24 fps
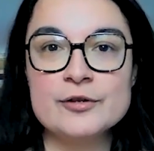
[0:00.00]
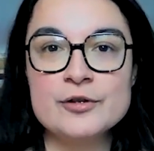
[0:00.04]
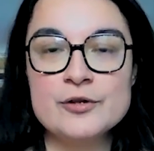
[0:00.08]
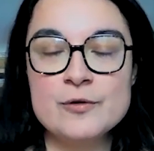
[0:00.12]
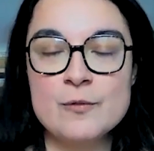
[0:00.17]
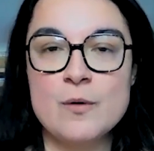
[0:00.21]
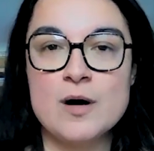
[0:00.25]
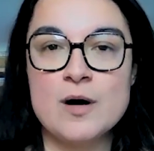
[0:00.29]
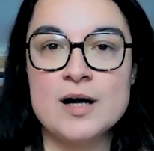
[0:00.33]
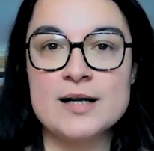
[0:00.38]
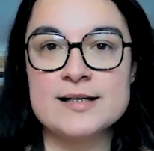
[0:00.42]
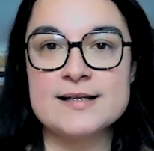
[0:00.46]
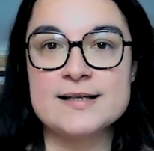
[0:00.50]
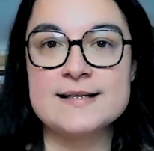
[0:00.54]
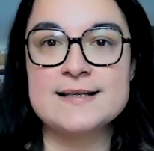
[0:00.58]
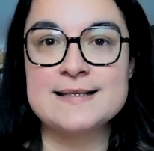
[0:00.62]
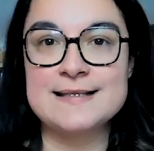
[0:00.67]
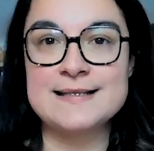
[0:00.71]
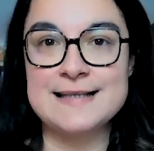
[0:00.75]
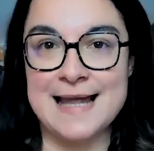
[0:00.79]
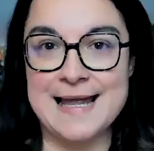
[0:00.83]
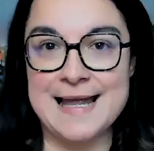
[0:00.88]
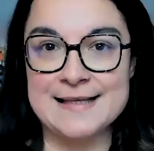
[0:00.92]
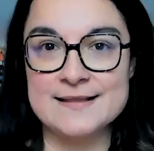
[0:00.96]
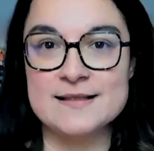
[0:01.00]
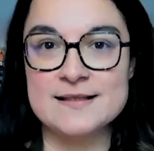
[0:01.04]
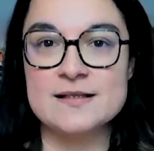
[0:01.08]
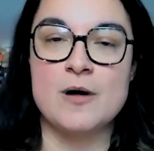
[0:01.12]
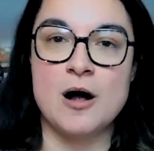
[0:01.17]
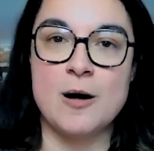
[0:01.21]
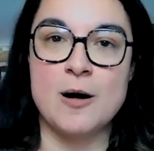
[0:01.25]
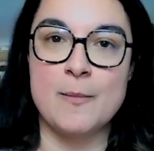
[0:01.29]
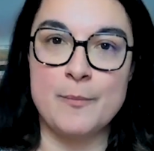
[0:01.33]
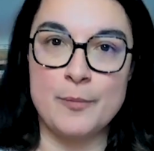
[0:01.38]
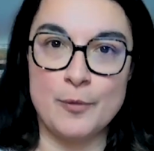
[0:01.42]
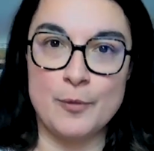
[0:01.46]
you want to send
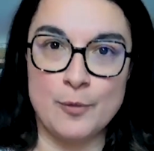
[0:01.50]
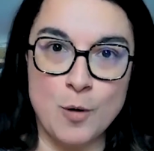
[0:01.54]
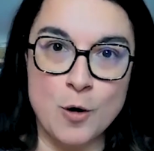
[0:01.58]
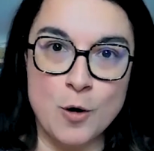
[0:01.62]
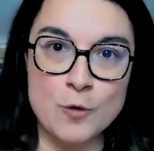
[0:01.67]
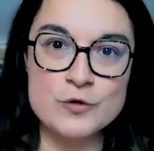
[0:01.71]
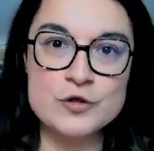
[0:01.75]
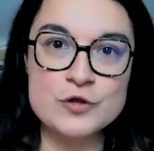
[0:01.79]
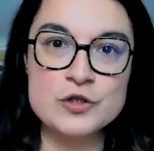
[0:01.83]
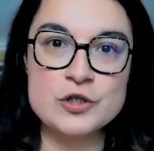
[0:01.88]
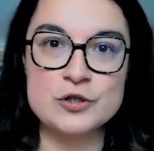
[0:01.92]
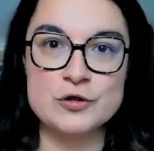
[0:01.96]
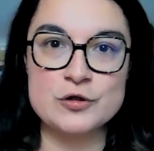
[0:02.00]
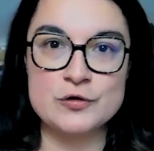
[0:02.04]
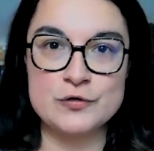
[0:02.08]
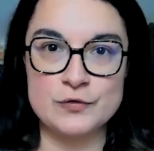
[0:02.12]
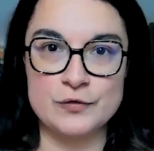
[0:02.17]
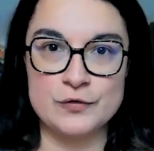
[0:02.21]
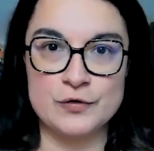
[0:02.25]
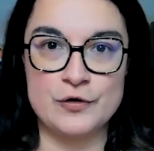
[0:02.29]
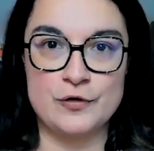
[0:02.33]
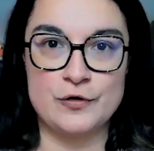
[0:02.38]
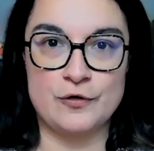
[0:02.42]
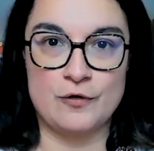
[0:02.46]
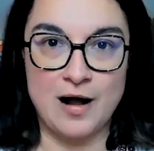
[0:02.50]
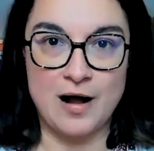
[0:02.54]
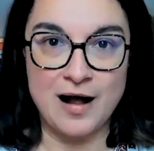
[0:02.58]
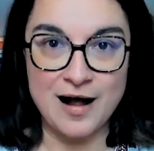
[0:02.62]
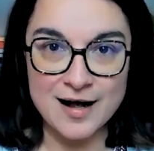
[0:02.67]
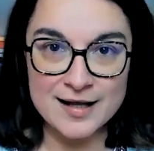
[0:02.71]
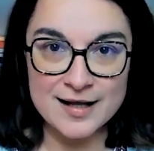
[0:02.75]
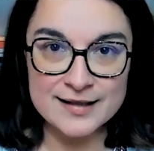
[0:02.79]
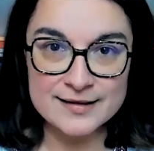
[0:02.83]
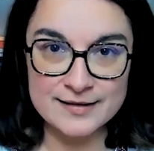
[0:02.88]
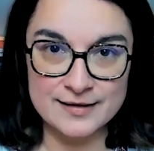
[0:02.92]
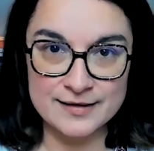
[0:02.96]
a promotion to your
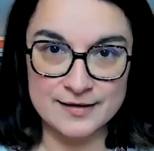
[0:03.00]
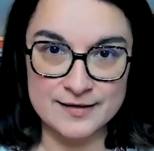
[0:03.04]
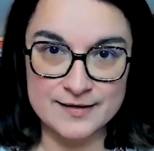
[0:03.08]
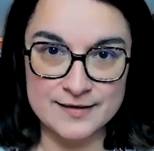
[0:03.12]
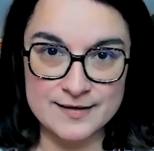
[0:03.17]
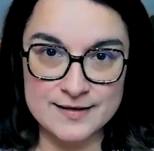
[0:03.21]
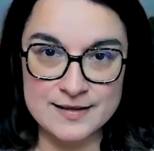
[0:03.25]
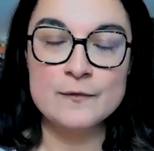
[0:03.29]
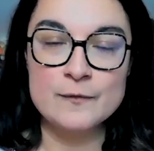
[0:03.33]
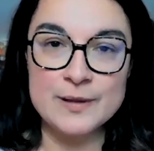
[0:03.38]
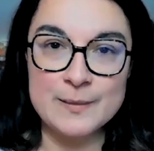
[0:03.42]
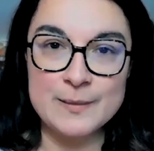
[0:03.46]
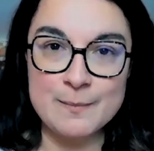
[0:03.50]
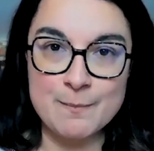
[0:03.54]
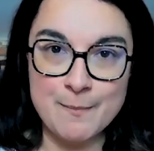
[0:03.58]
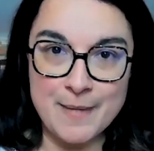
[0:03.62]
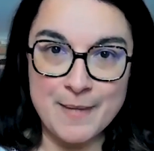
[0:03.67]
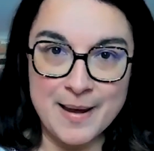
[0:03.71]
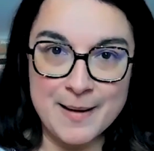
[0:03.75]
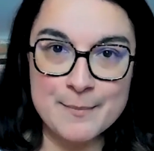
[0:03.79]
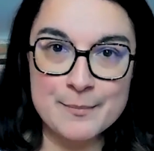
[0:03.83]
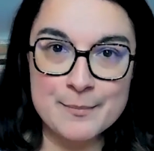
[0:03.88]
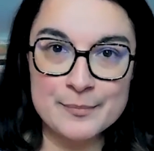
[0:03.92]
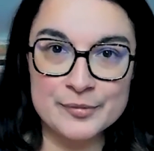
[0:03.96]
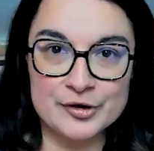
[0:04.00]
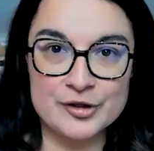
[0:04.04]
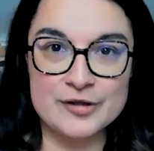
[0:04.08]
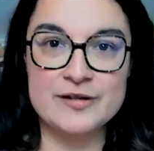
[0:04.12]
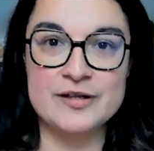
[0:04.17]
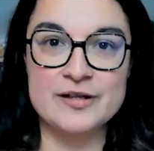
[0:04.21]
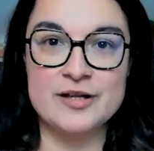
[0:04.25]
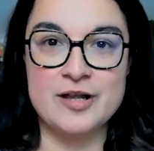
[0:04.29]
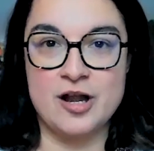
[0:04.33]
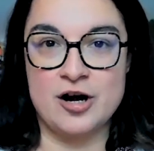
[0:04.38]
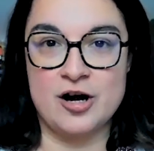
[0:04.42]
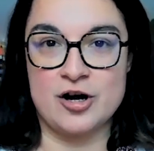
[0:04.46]
audience, remember
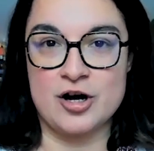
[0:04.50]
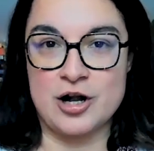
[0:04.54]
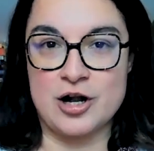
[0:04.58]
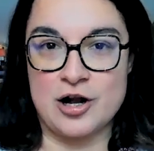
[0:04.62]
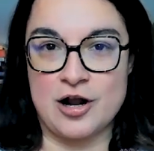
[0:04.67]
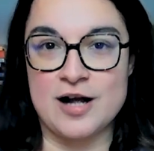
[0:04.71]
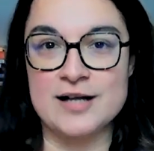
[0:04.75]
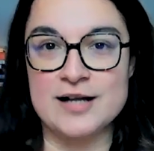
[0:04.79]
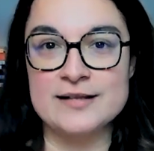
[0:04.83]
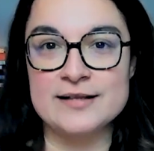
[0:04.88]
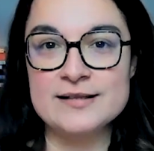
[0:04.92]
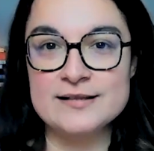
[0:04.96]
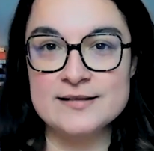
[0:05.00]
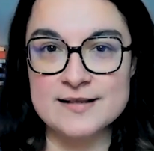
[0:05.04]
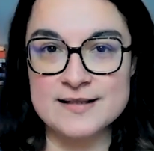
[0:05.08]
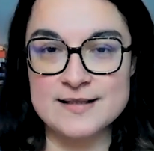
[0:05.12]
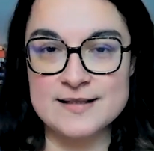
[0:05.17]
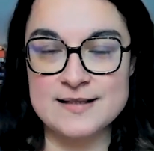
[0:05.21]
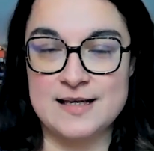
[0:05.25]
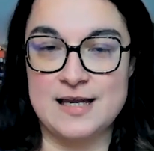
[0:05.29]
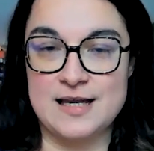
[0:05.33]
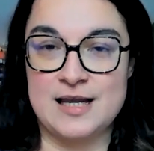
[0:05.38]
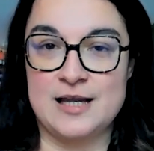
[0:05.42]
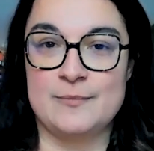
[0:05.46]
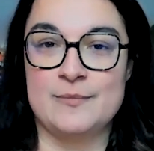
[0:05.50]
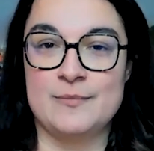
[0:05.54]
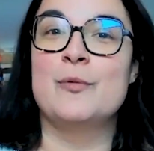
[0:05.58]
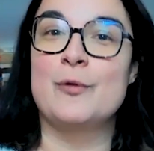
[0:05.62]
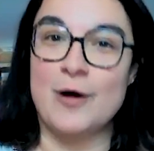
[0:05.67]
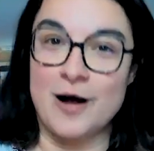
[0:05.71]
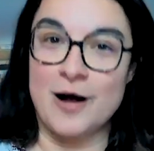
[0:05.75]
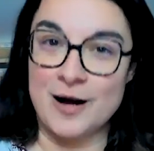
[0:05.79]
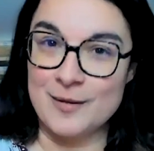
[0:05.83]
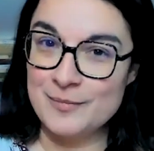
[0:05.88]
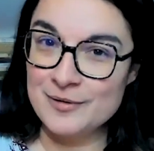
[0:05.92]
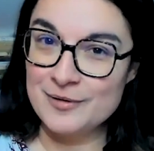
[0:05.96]
they are not in the same
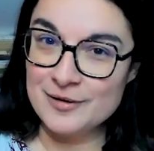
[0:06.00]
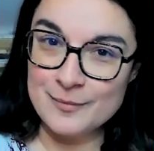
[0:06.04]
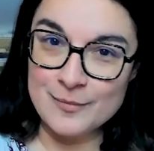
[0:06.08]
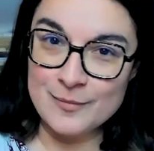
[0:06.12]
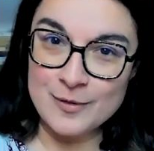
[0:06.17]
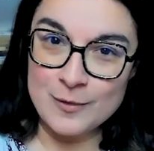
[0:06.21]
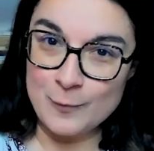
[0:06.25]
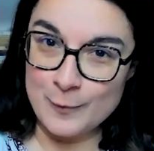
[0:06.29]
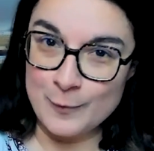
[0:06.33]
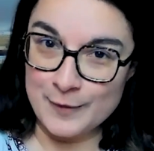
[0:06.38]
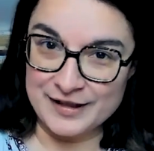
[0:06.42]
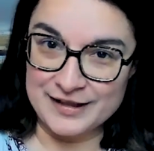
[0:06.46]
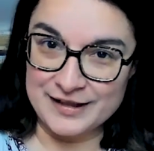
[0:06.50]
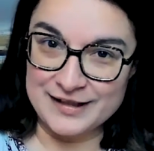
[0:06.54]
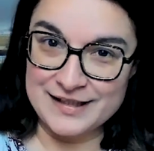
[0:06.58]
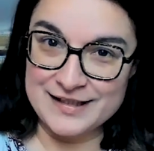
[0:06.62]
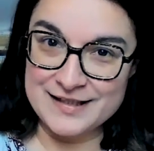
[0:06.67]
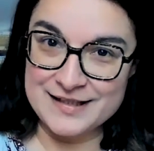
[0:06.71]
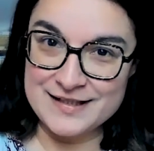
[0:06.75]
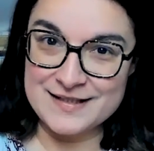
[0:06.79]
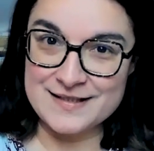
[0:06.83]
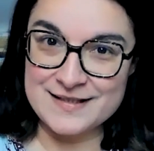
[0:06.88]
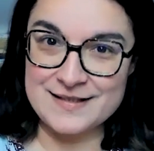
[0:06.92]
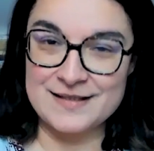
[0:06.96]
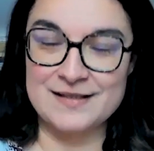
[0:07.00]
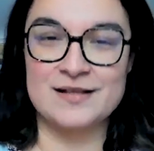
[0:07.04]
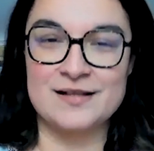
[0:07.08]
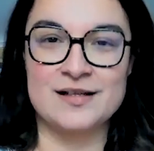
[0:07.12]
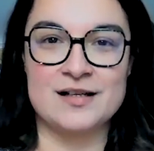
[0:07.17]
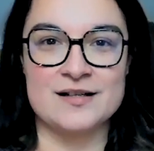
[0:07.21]
problem awareness,